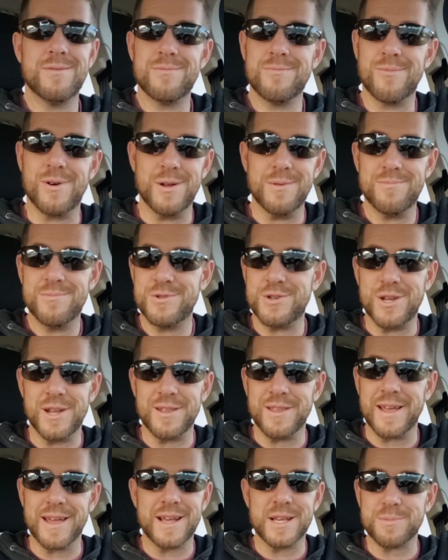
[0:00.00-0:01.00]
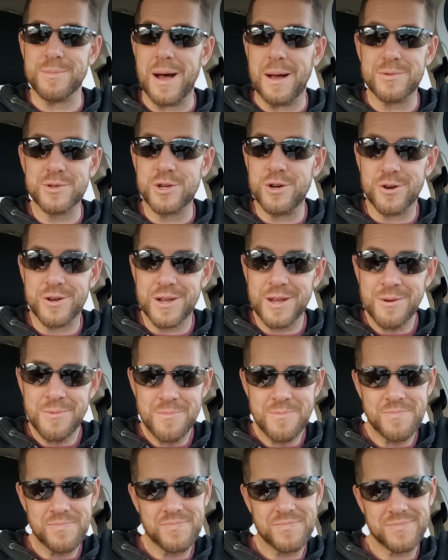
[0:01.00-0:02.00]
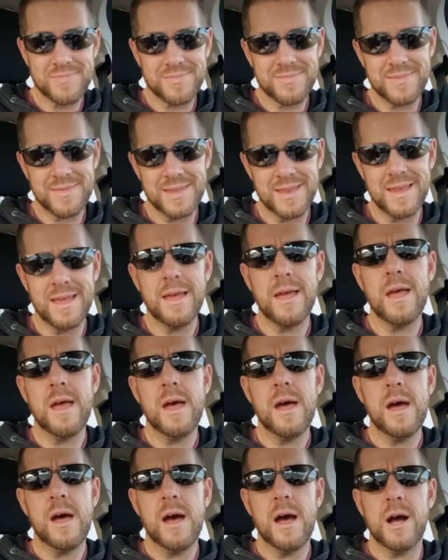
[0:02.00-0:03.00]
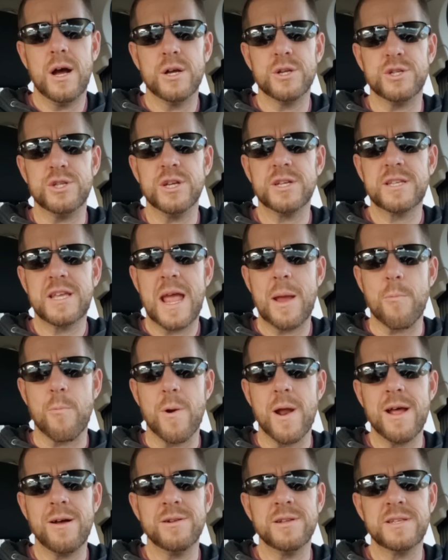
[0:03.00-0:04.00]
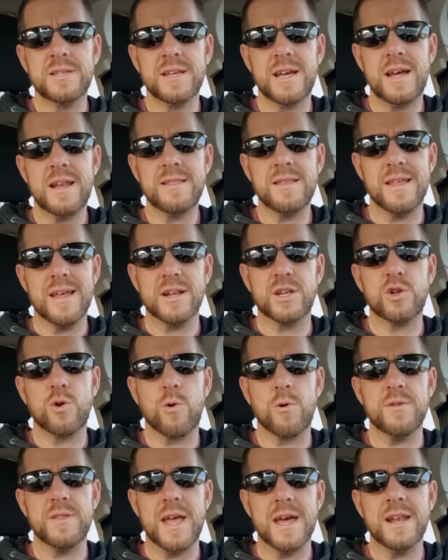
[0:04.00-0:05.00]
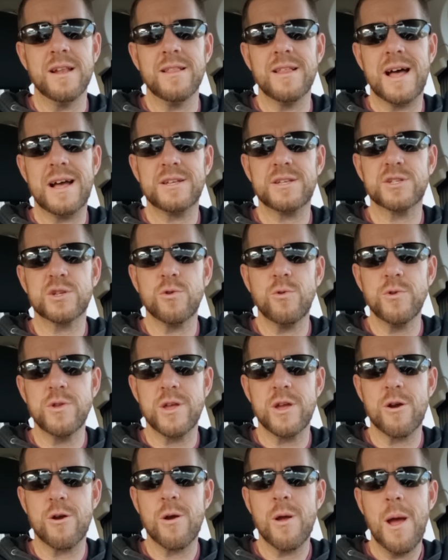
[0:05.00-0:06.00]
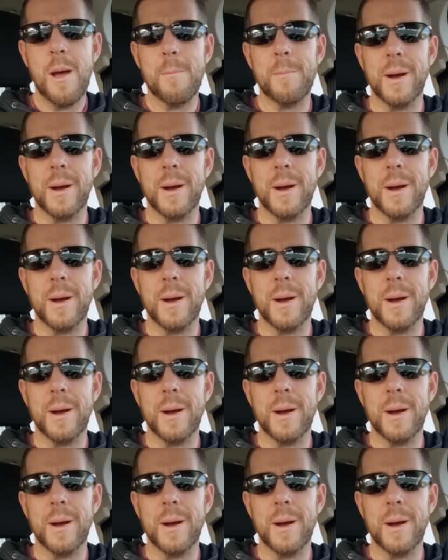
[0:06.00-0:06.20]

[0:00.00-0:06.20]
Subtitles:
What, she didn't like his mom's cooking? She just came right out and said that toward the end of last school year,